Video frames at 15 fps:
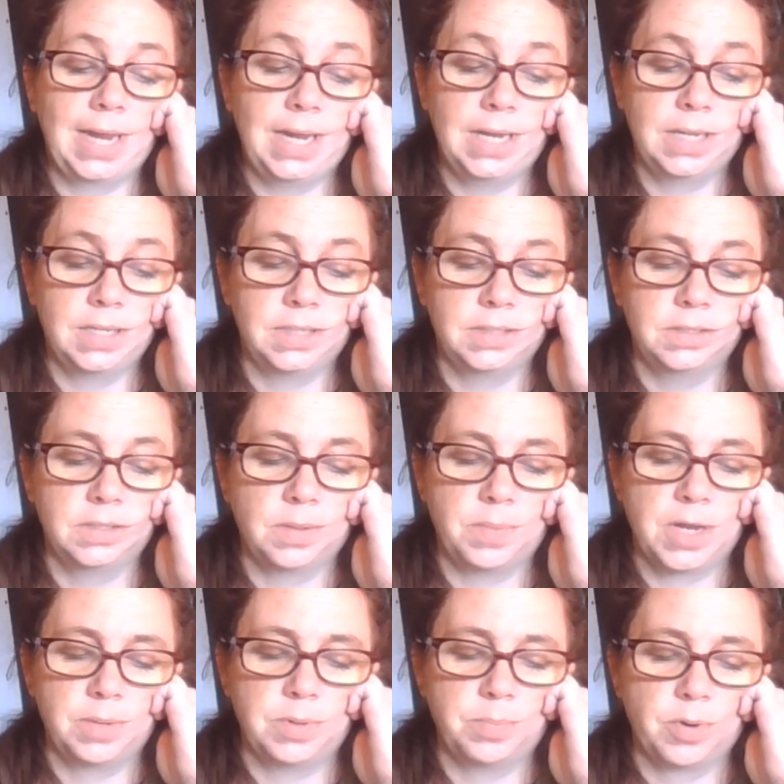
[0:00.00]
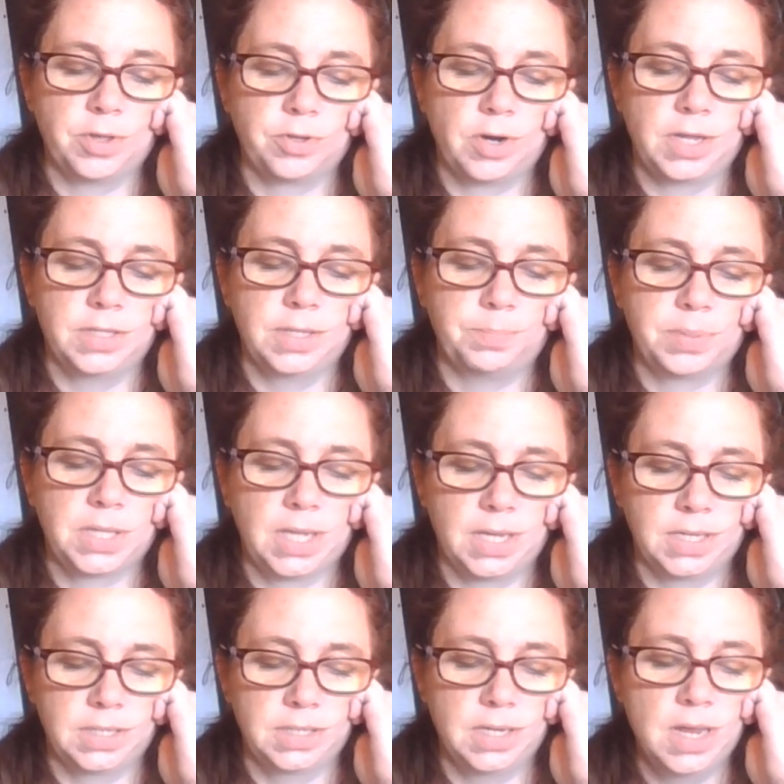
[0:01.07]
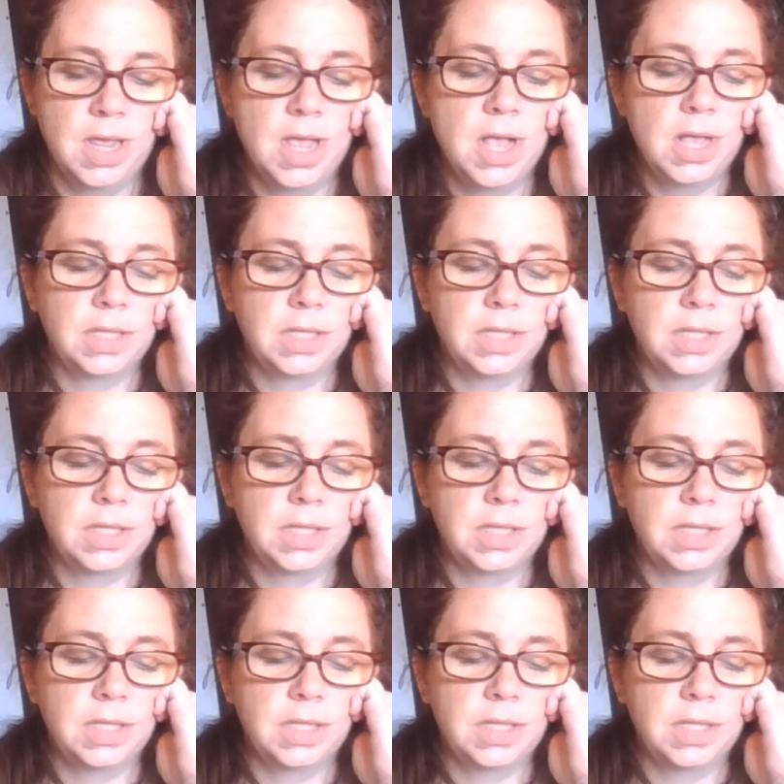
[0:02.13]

and the baby brother on the plane.